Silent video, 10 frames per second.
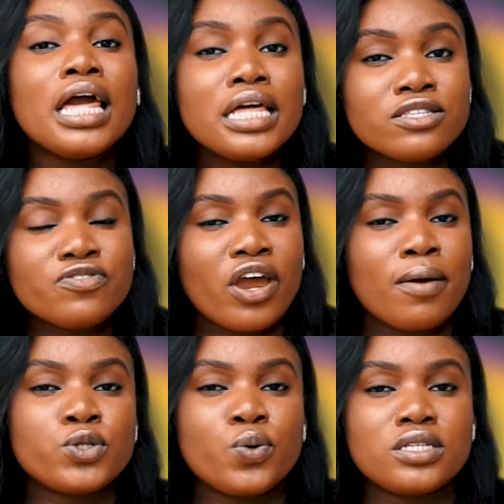
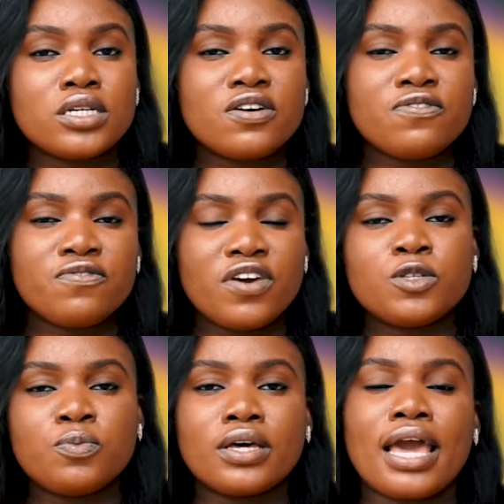Instagram, Twitter,
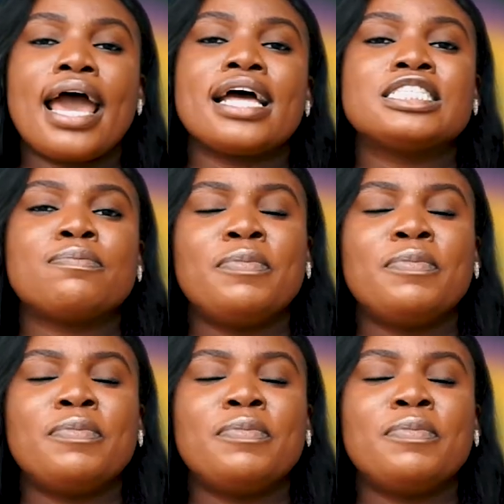Facebook at